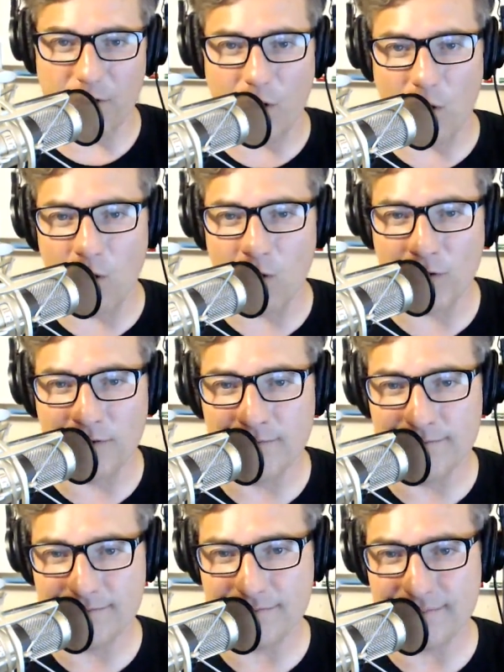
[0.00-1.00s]

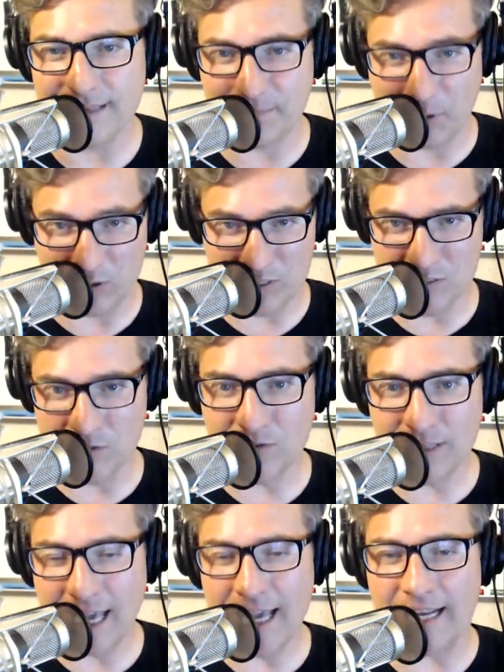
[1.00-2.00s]
own personal
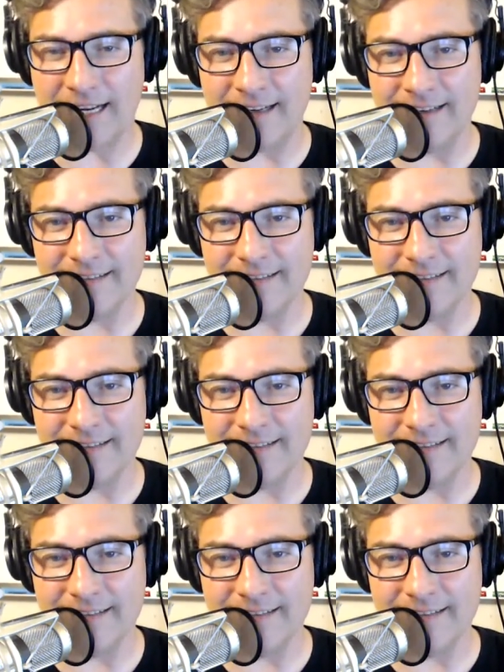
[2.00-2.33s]
gain.